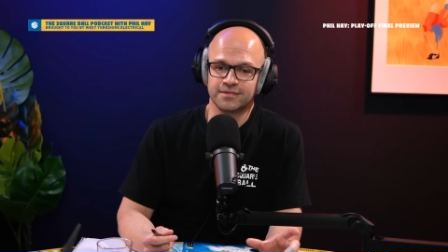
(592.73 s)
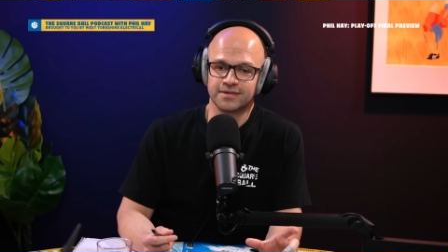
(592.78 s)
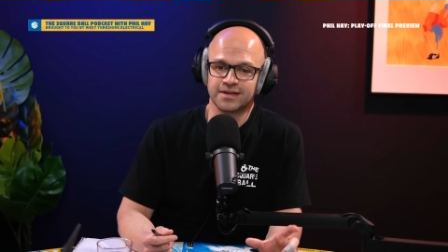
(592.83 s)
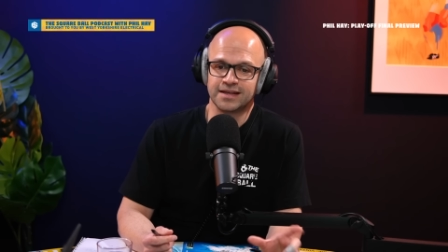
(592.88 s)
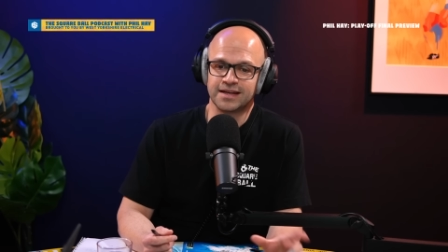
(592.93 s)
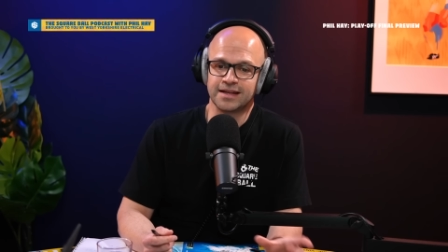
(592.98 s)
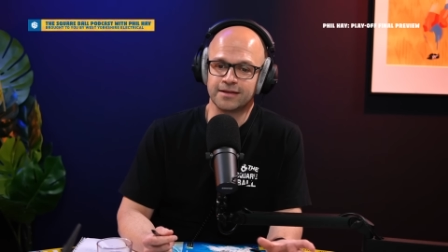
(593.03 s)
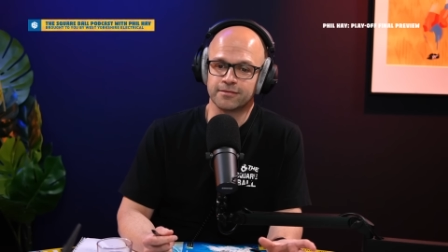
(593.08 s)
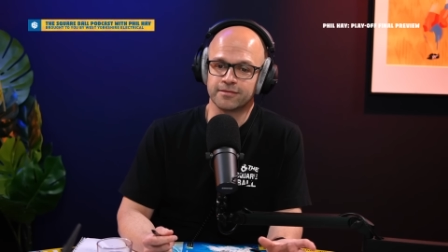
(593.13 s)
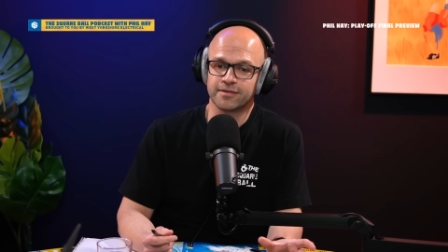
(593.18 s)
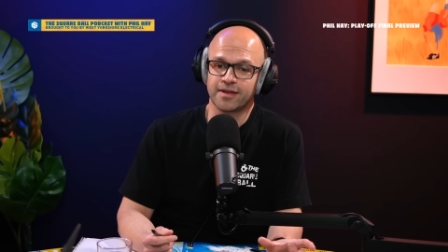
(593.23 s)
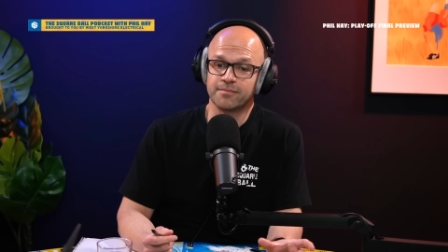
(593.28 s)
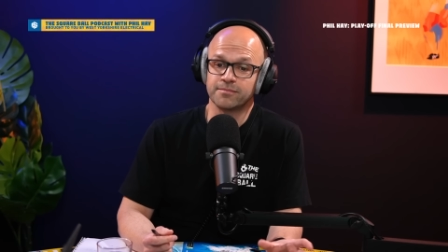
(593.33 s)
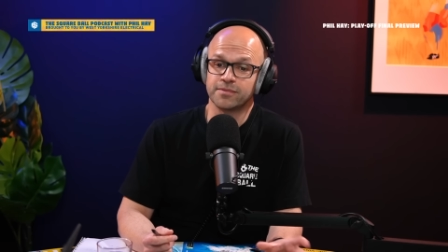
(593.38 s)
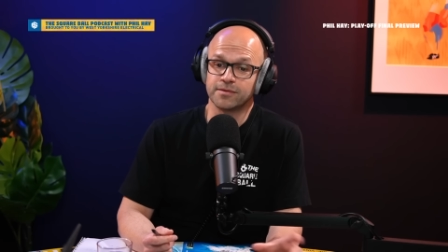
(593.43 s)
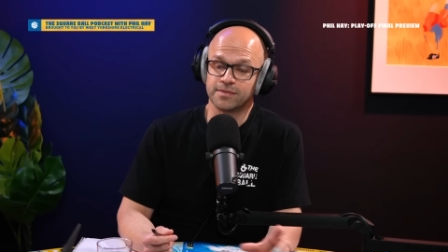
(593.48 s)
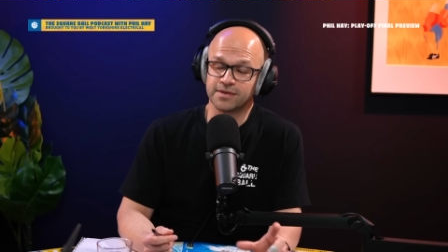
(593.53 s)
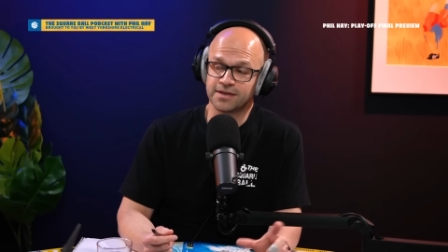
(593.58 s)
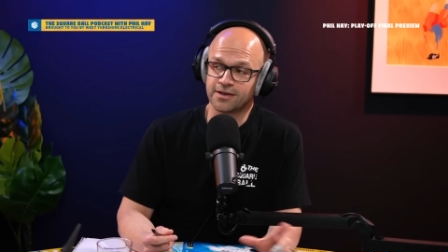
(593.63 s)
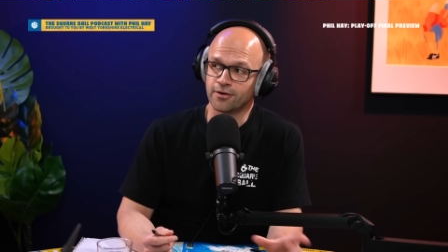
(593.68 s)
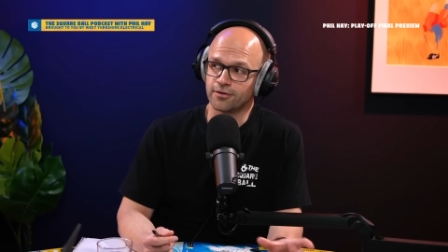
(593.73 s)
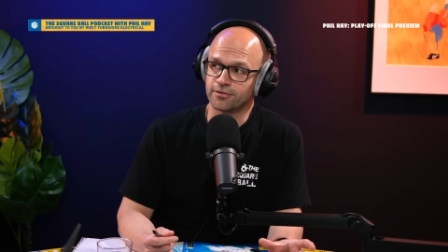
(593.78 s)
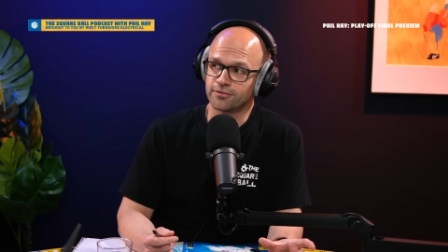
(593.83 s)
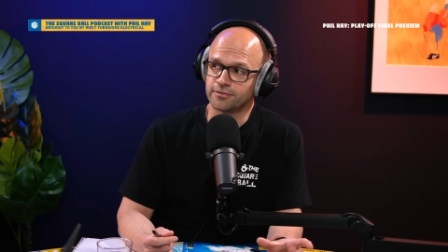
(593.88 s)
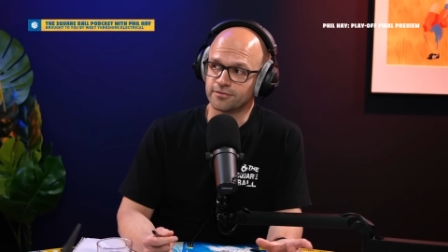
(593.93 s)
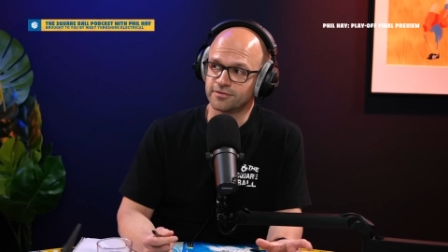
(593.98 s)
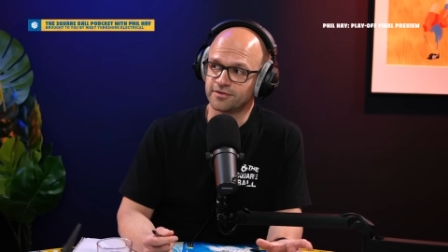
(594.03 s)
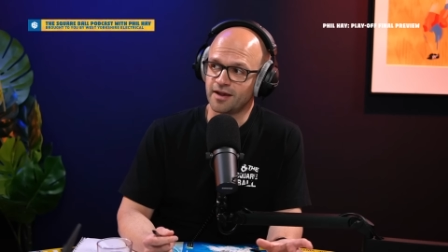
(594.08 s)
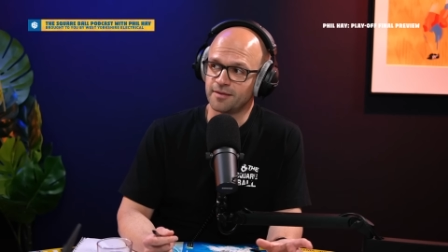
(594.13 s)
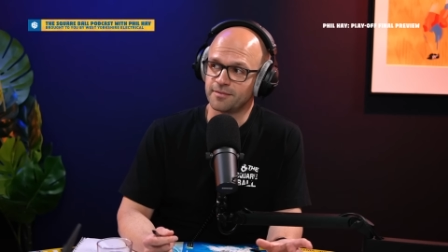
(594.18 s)
in either of them, but we got
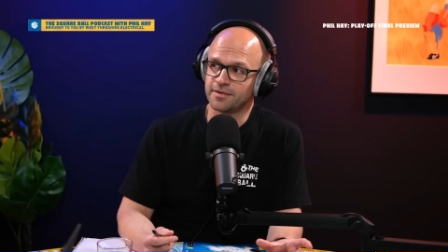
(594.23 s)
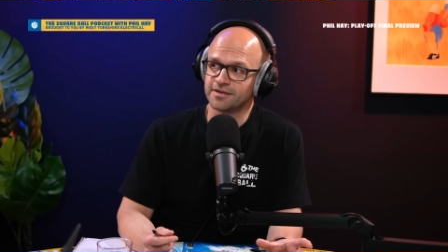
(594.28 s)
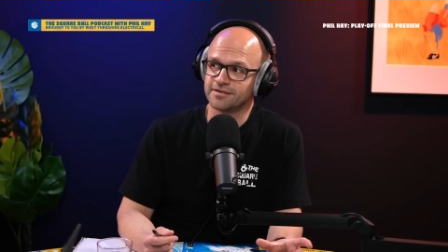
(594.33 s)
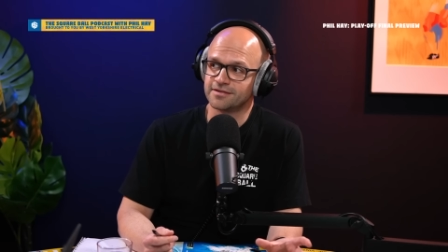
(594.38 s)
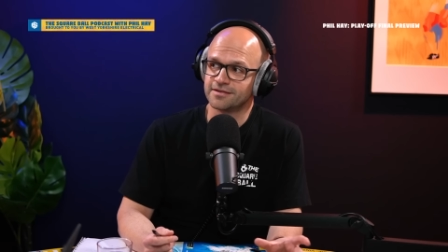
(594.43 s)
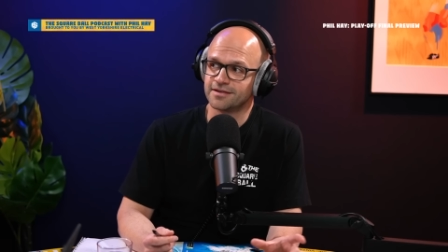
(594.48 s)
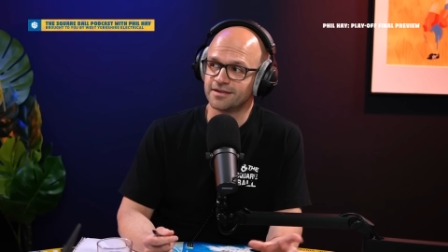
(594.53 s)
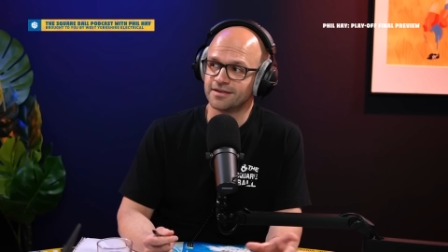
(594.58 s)
through semis